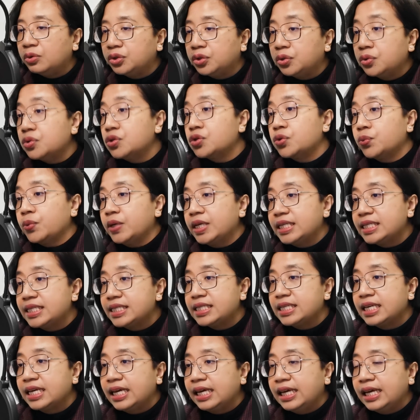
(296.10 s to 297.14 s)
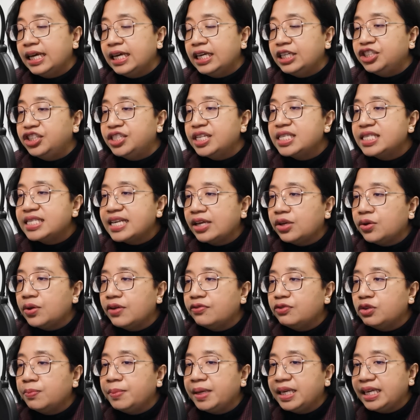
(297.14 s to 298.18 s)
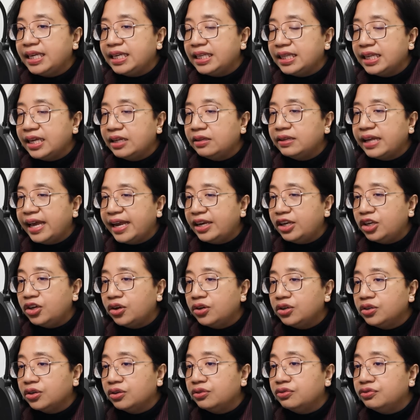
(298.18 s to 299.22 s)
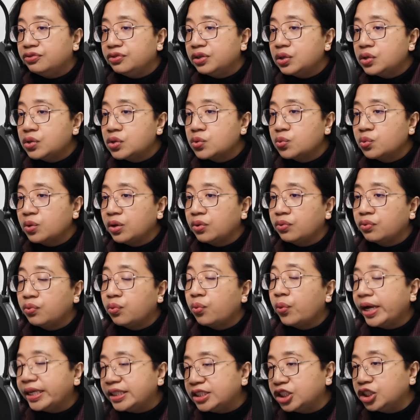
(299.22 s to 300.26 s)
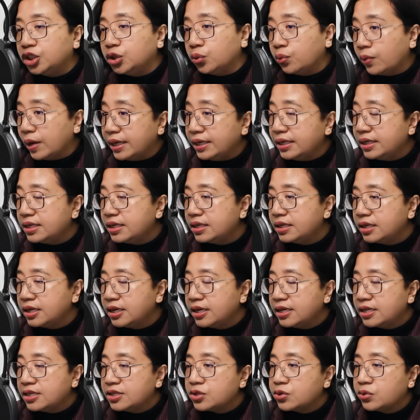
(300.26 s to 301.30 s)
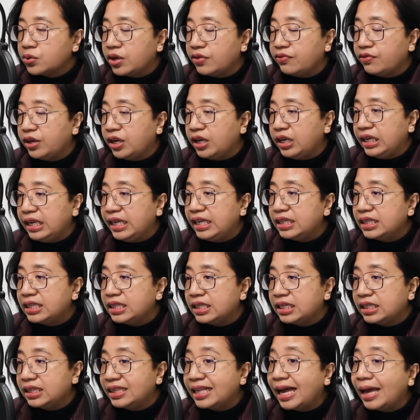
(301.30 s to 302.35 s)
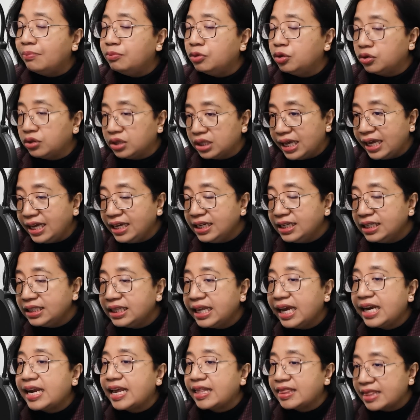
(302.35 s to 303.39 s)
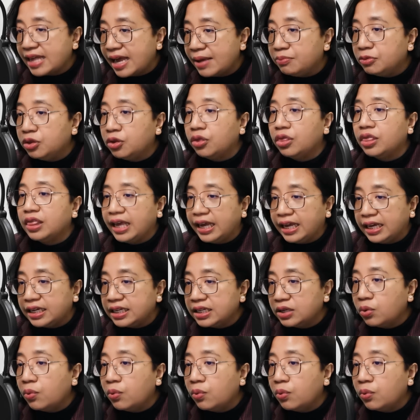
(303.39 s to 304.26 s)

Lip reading: those words. Just that you have to be detailed and not confused with what you want. So if you need the time to think, take that time to think